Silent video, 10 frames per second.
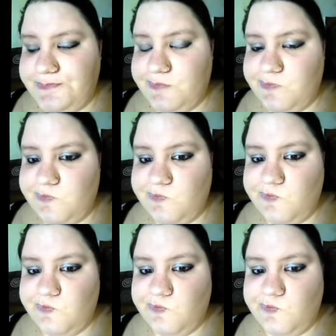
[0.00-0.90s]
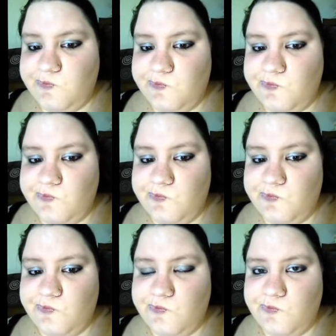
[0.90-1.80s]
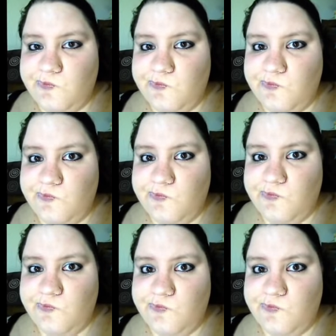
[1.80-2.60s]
Nothing is said.